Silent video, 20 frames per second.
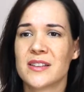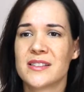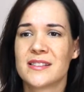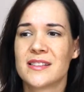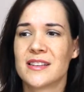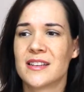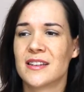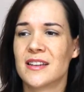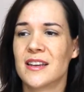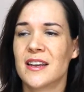
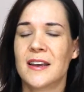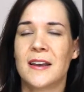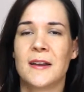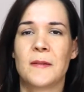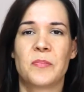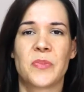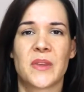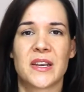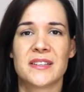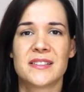than
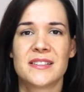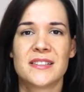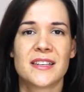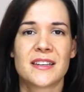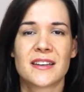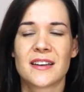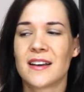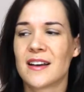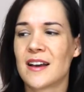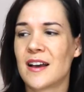a
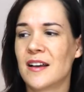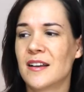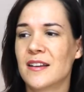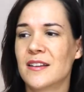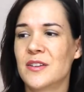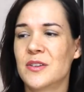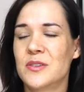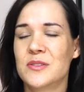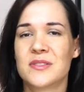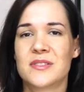singer
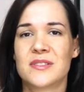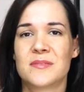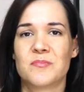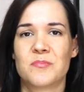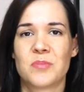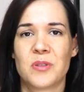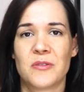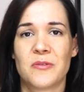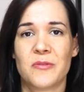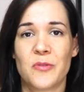who's
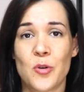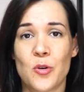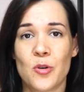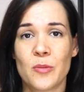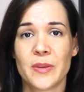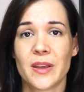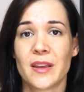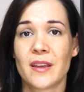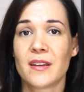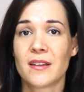
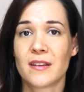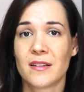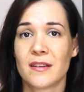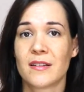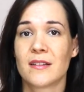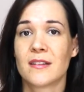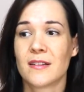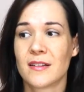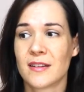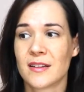performing
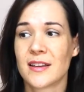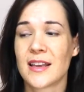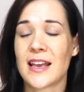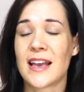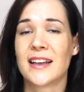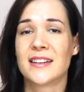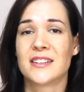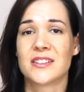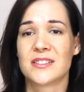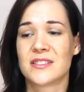
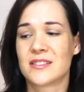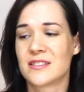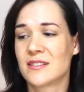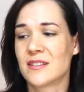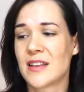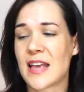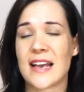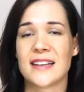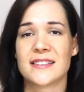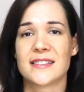and just
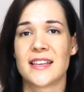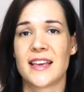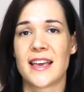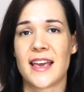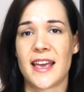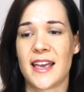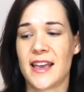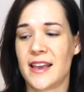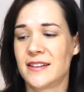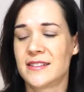has their
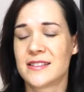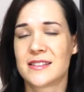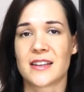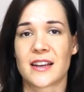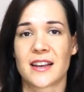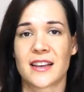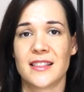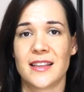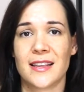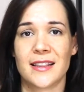head
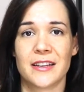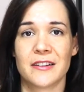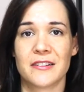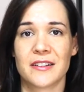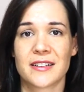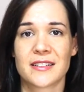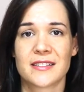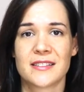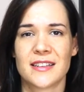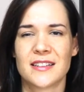stuck in their
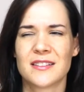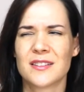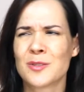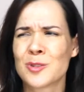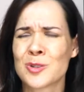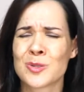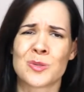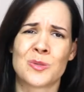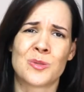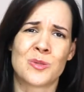lyrics. It
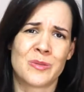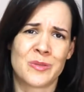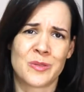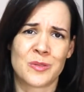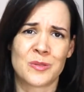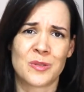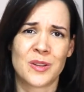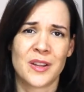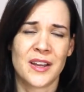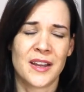looks
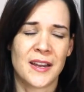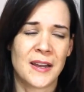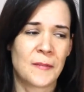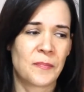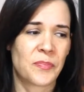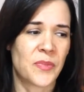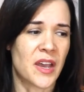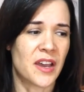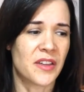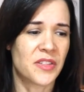awful.
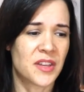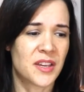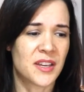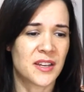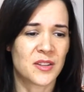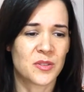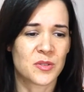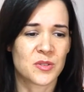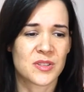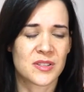I think
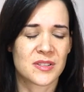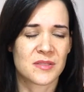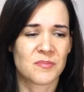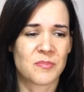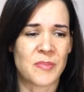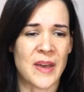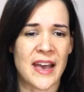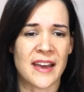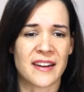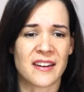it looks
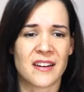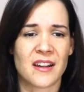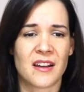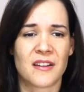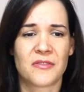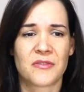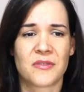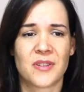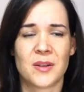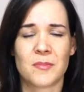bad
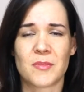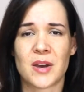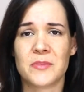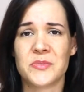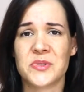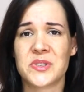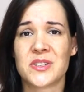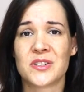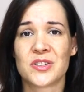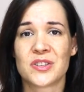enough when my
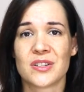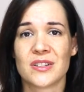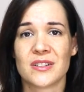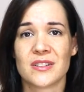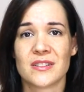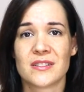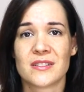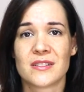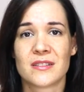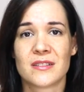
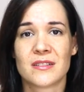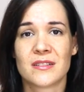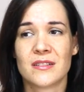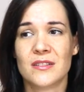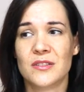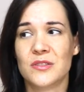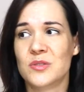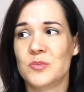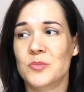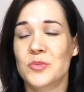musicians
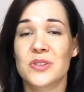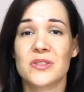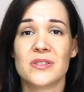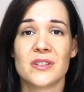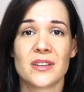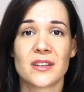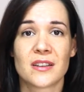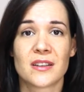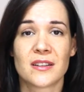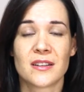use
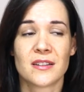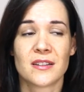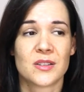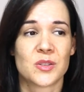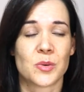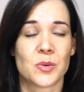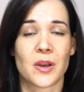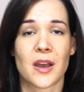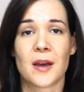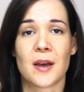music
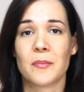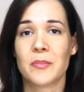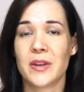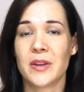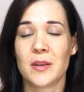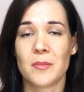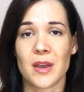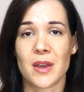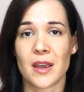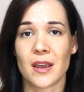to
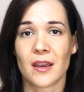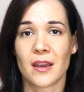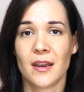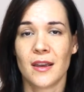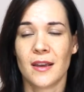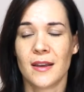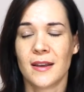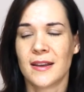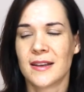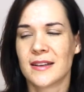accompany me.
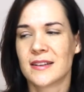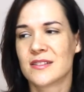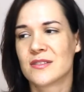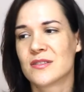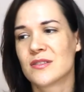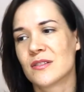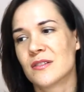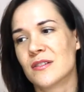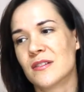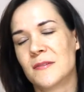
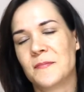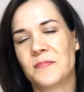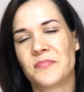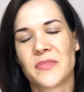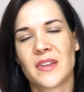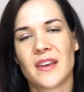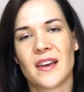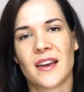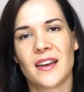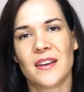So
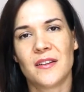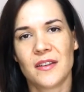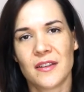yeah,